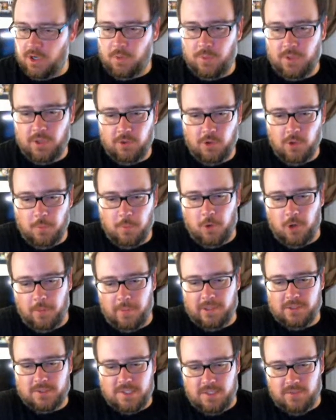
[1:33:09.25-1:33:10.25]
we don't know more
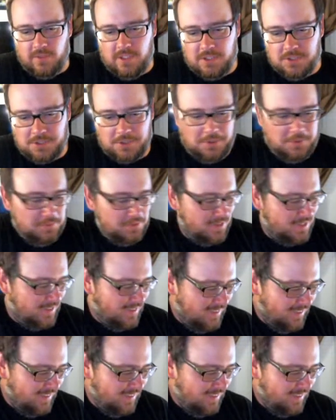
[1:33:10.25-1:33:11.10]
about TV shows.